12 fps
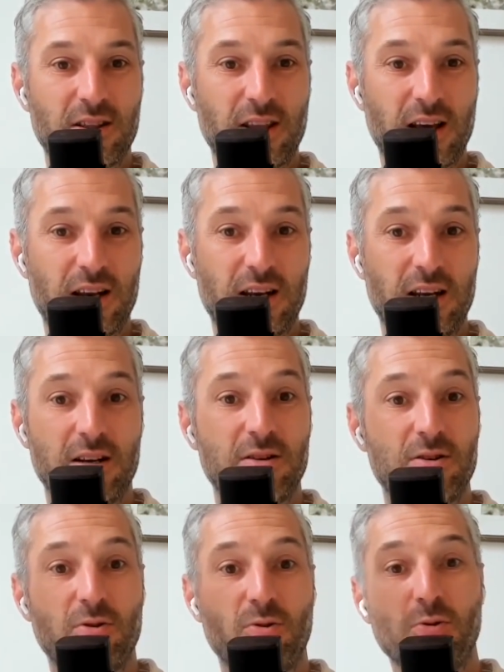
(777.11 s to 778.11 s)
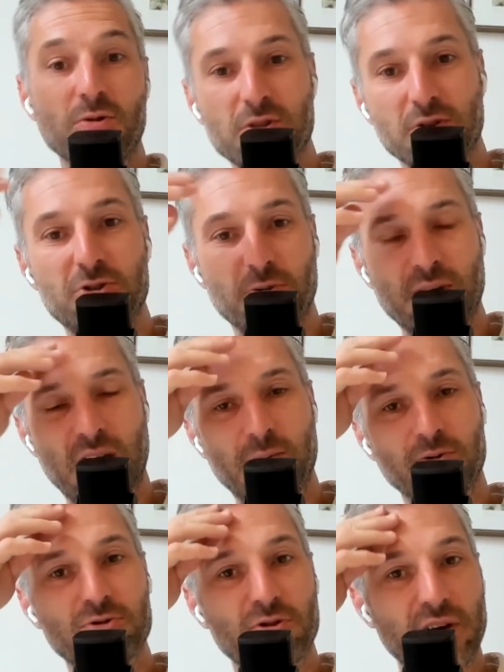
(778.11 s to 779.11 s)
then it also should be
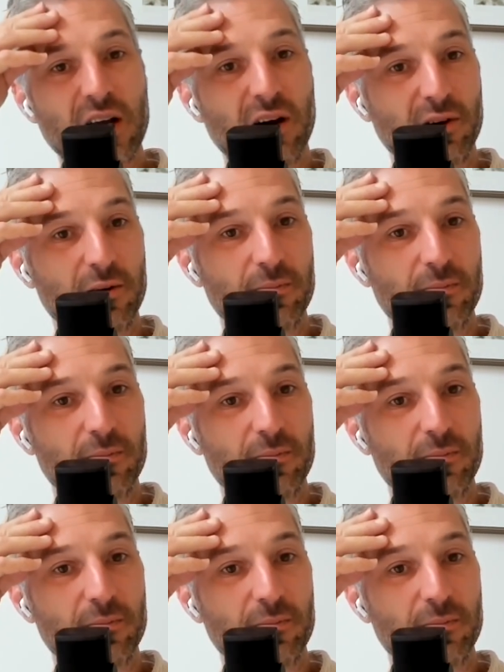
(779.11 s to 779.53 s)
able to recover.